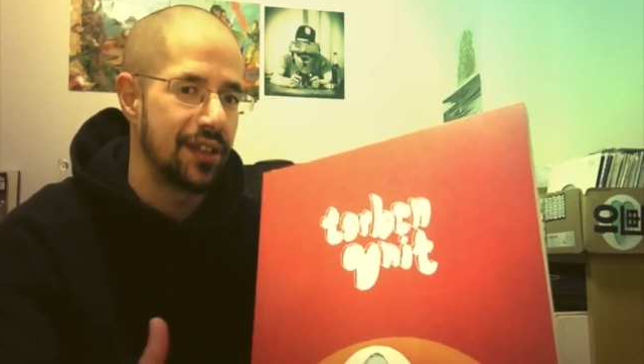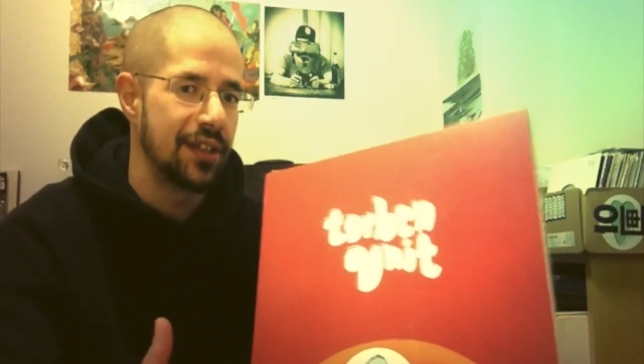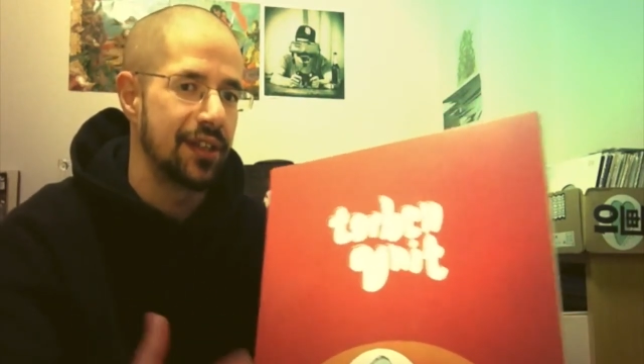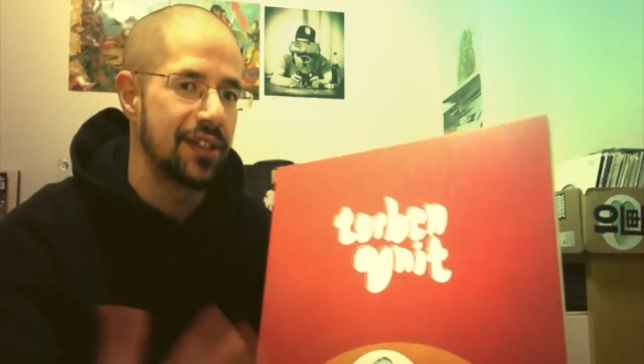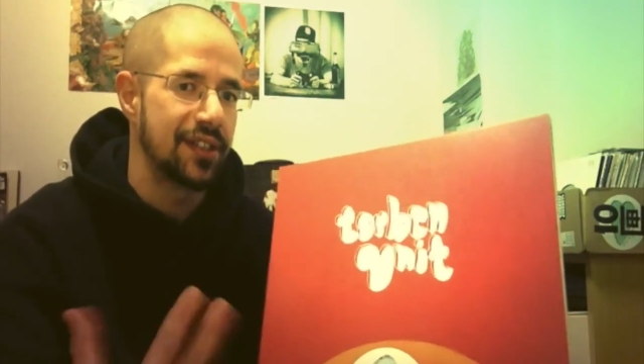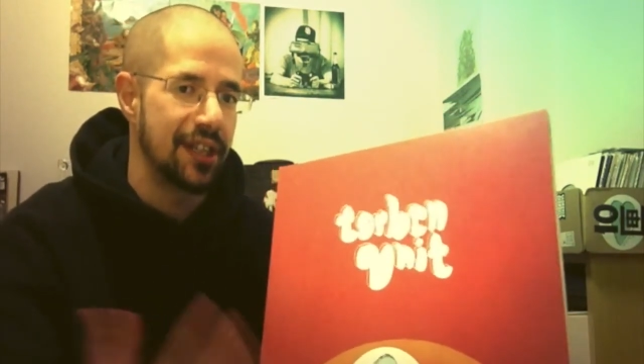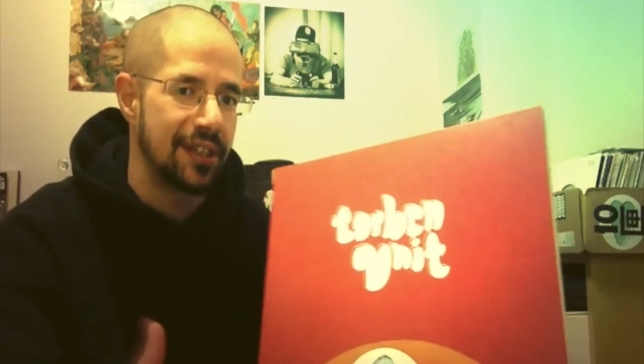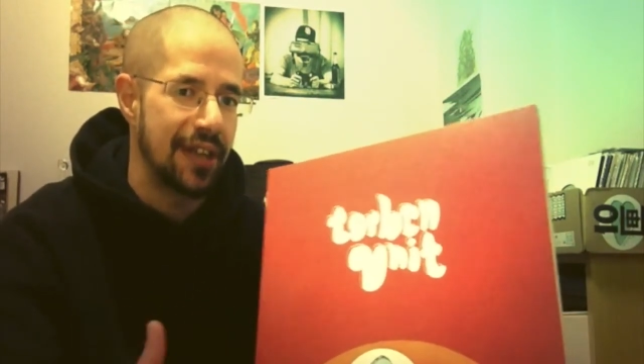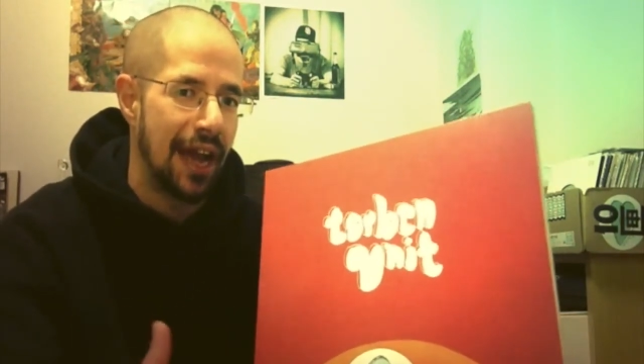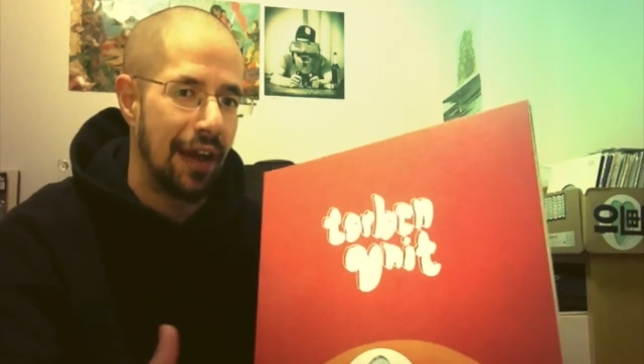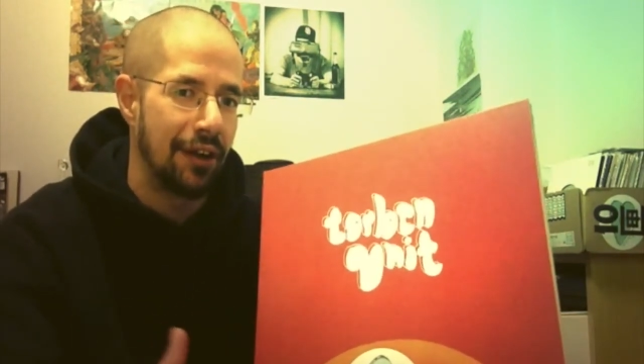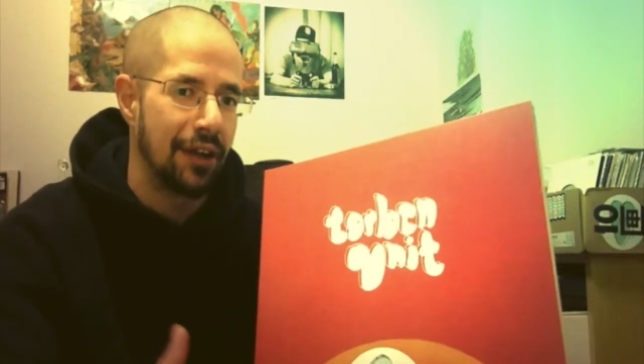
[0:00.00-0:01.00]
to sit
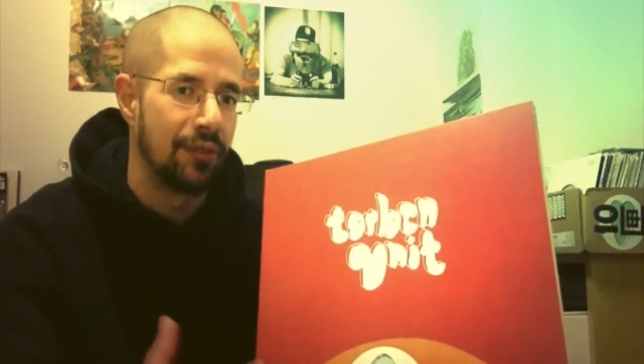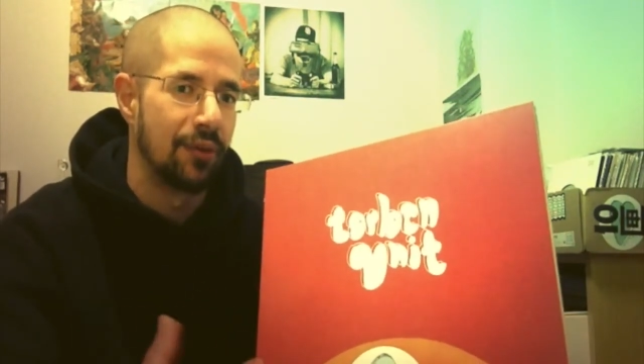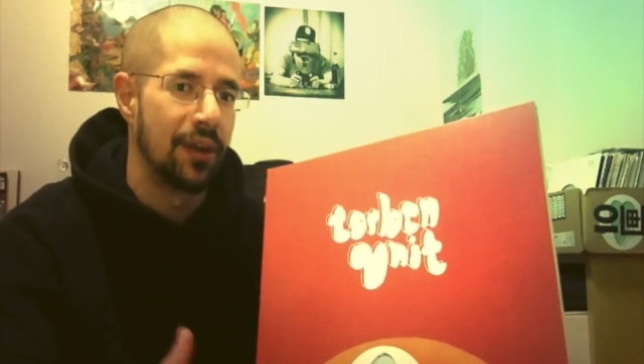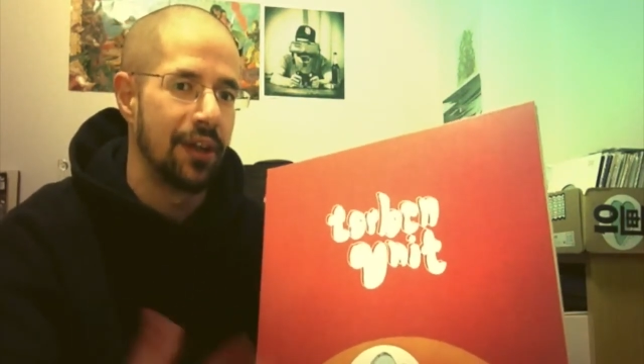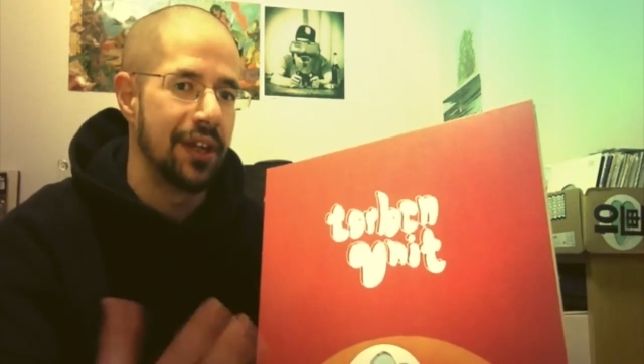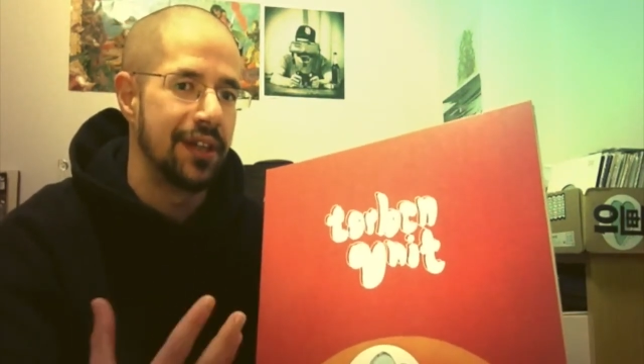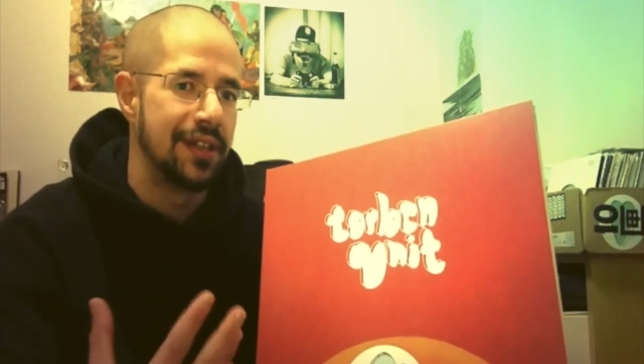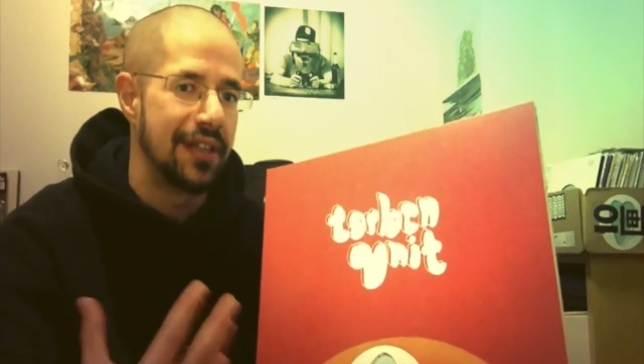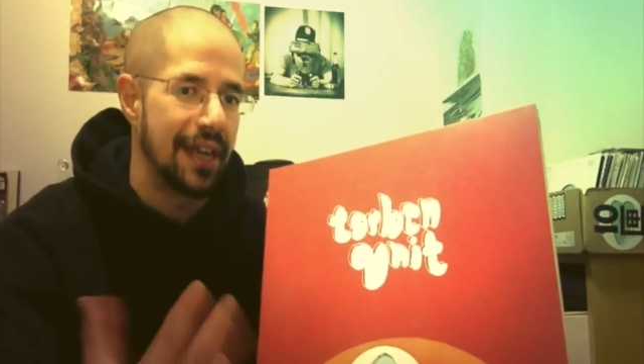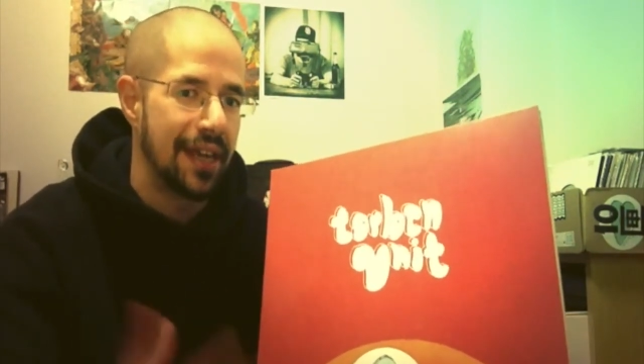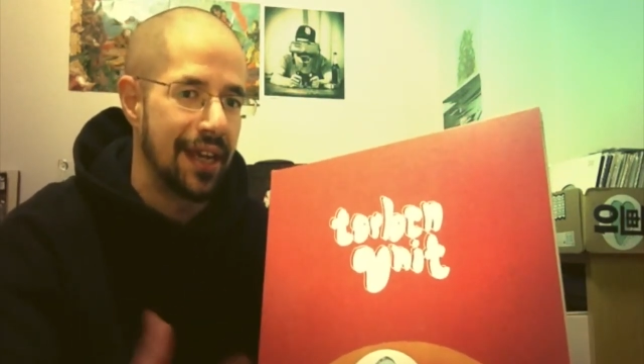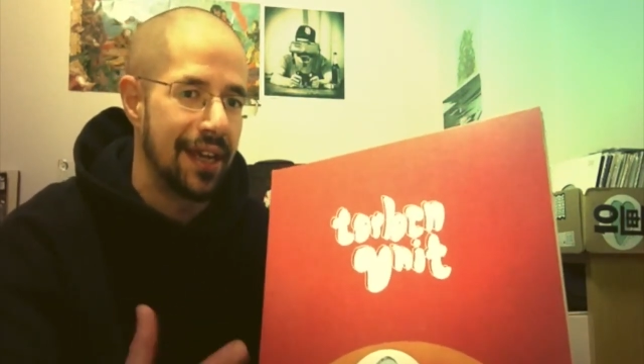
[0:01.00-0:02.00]
down and really
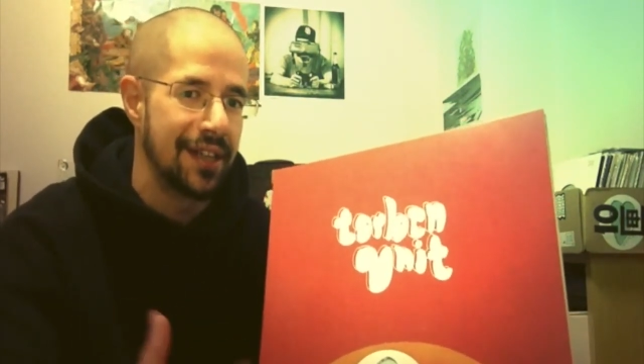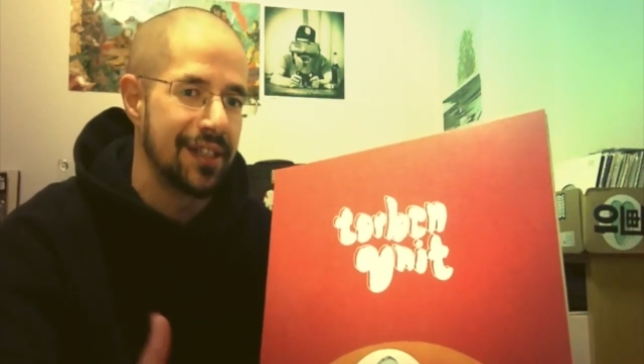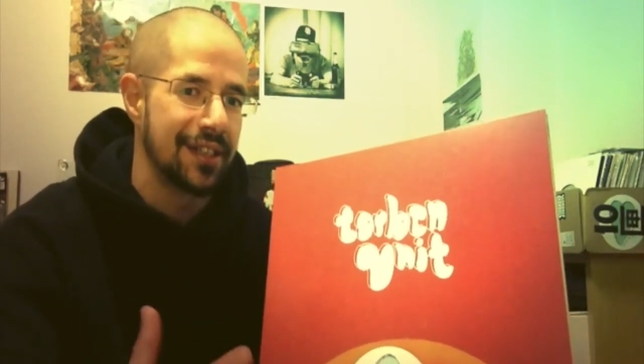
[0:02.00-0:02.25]
dig into